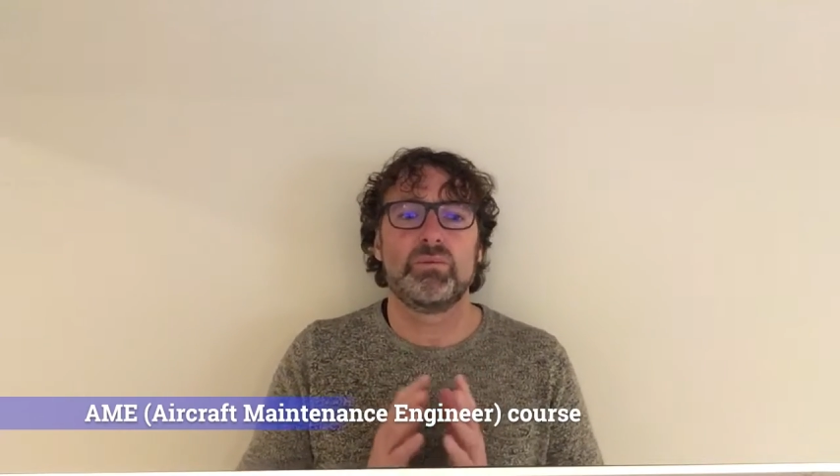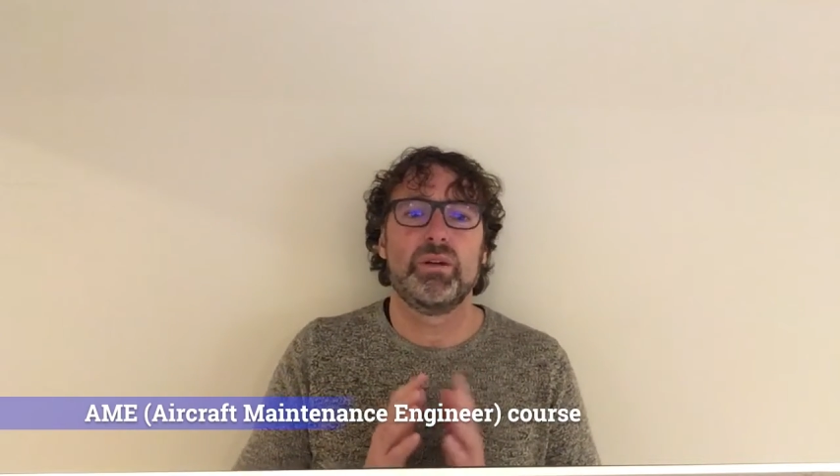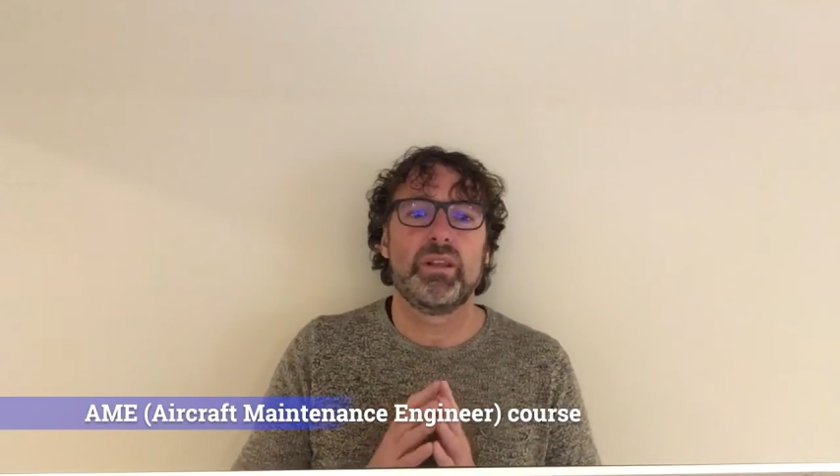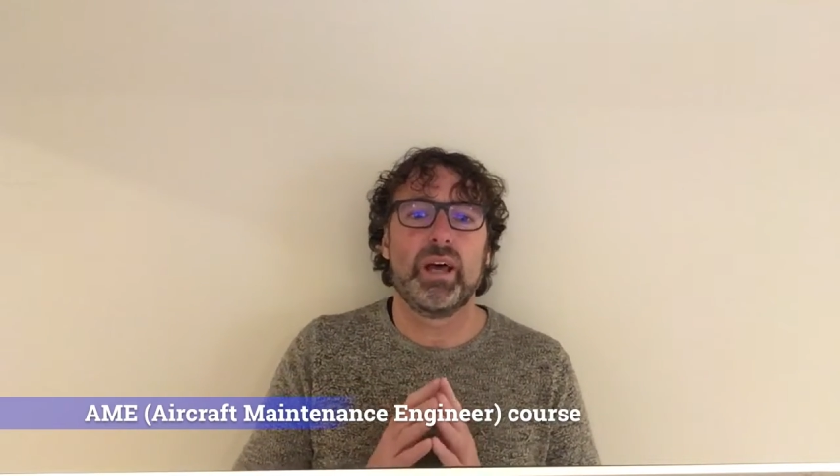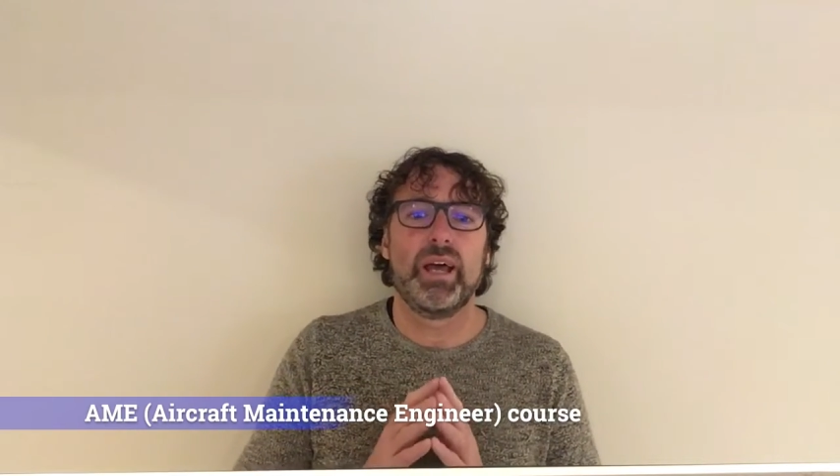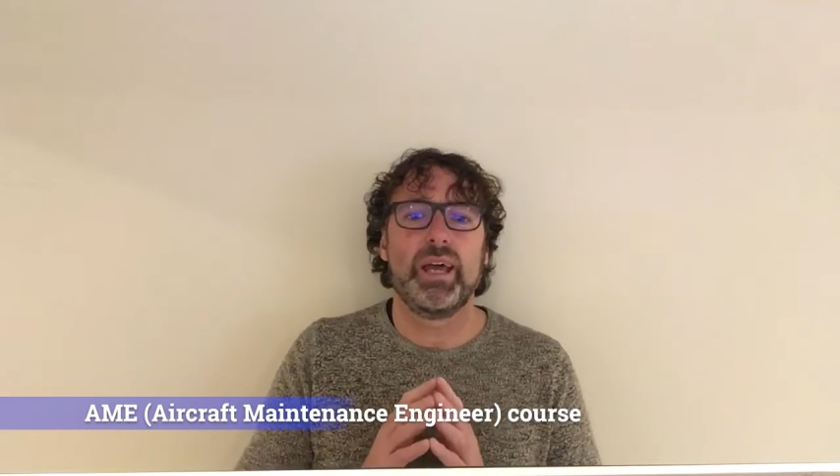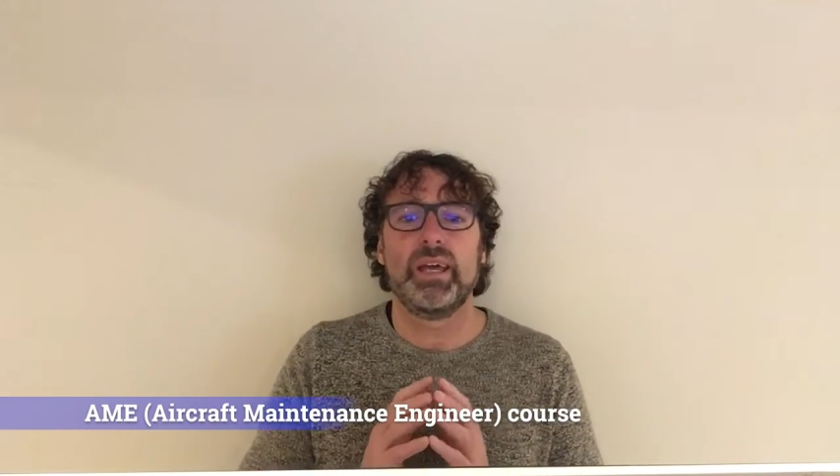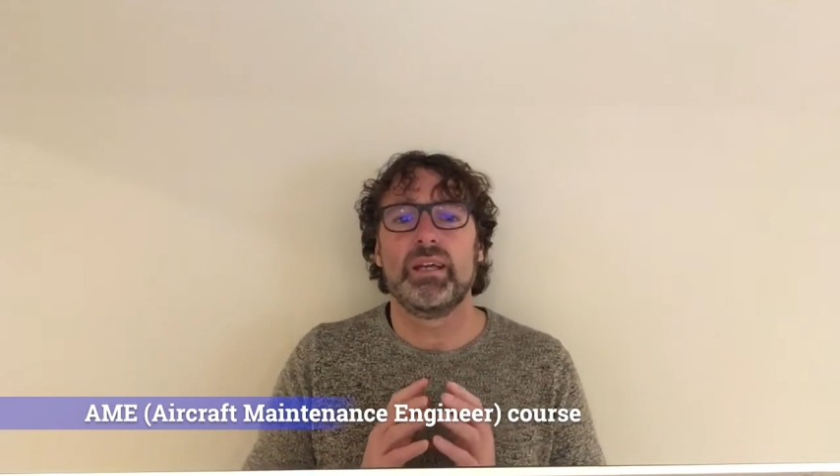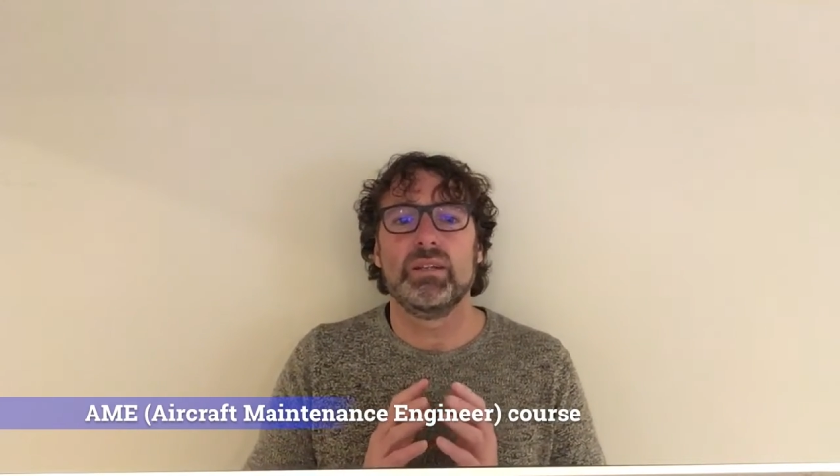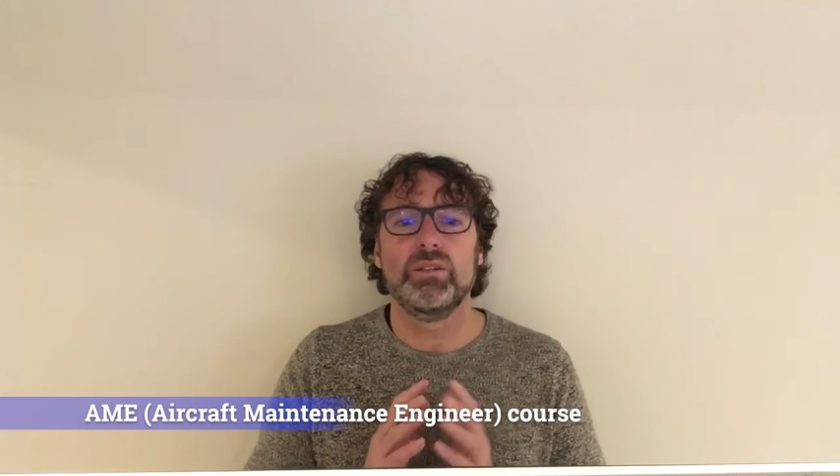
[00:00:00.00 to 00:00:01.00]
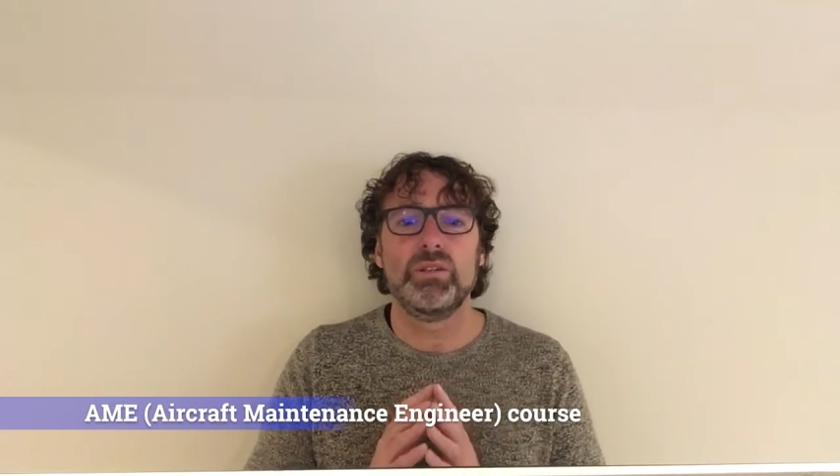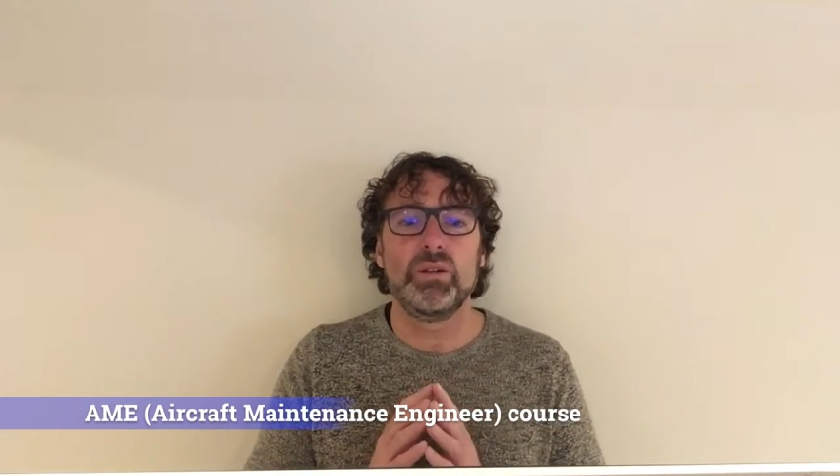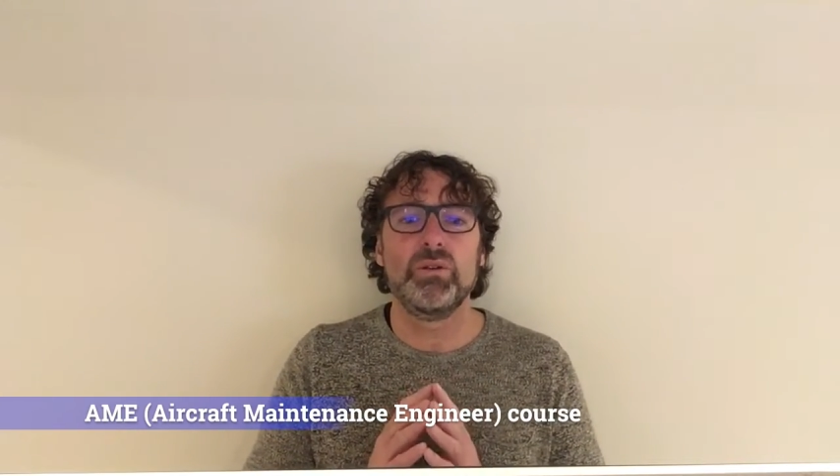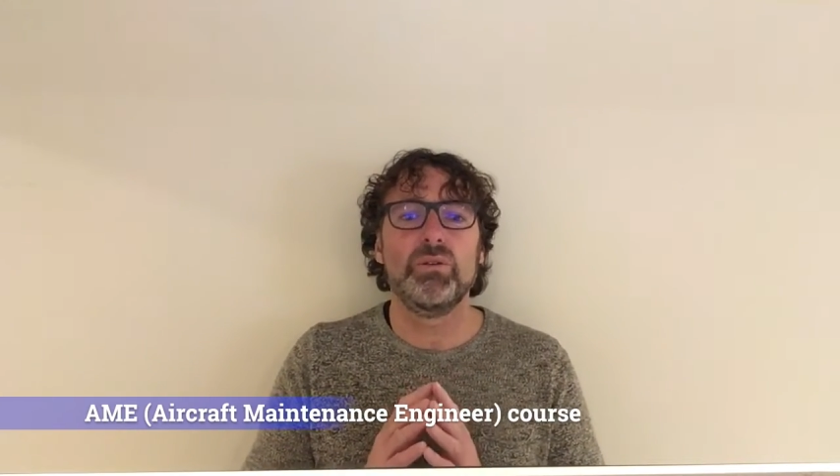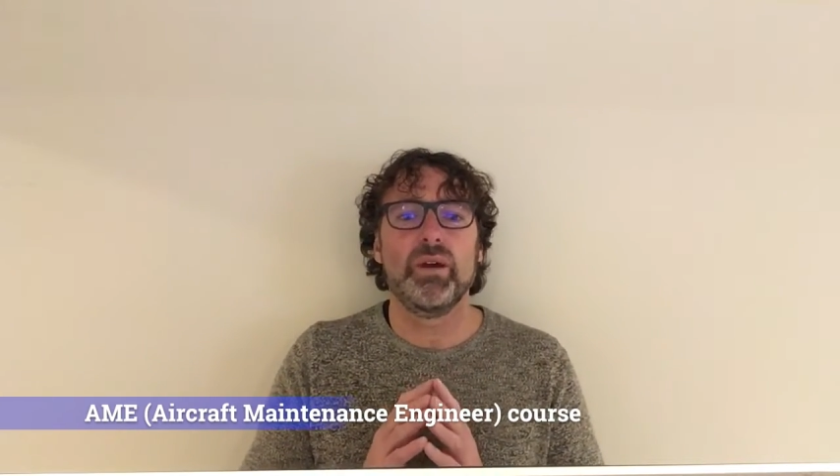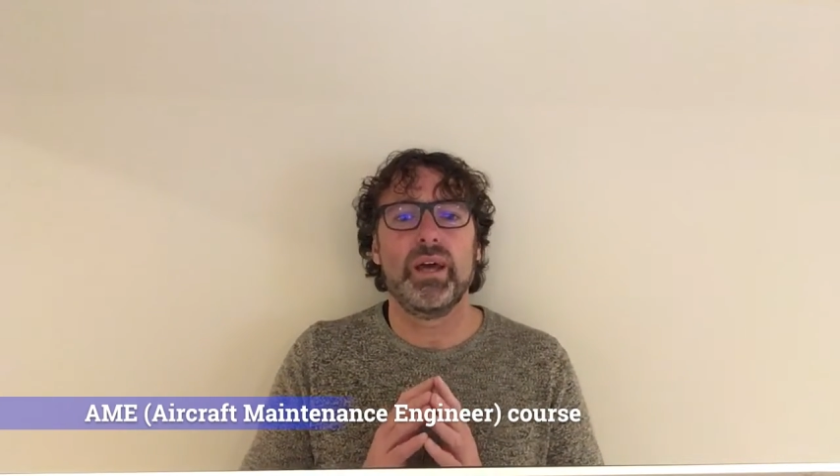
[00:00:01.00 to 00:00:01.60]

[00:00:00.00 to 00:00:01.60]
with a new